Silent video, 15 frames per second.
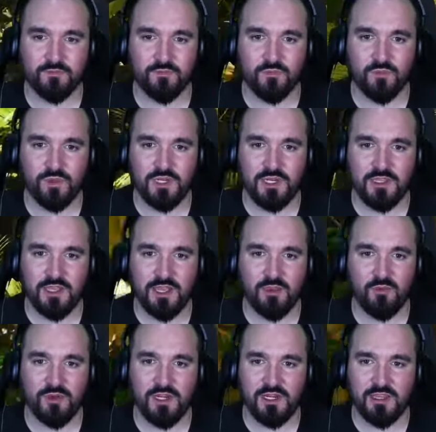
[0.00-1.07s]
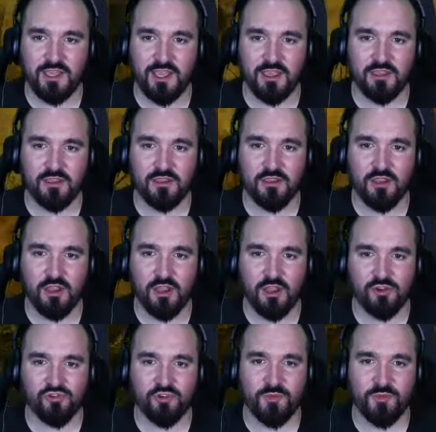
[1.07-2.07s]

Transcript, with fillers: We're nearly there. We're nearly there. 100